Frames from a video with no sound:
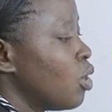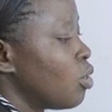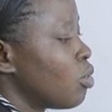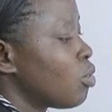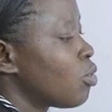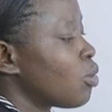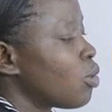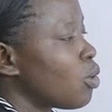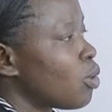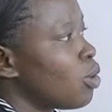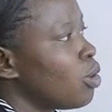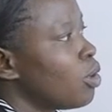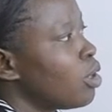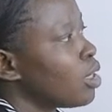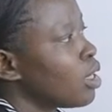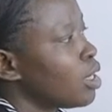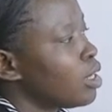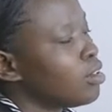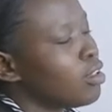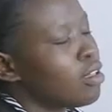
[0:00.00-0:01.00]
So
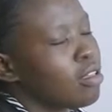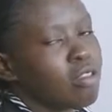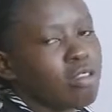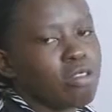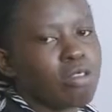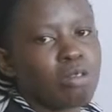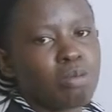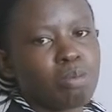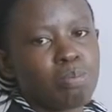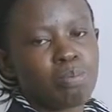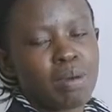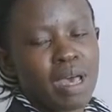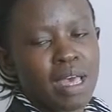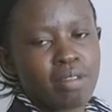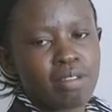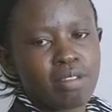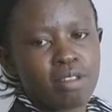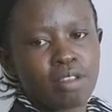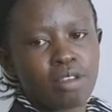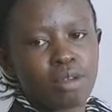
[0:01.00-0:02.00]
it is
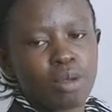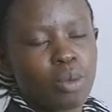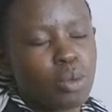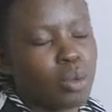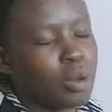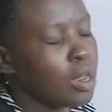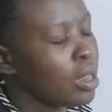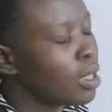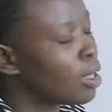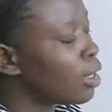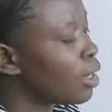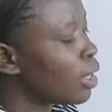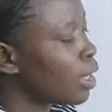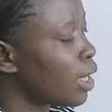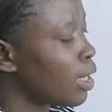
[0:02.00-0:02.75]
past noon,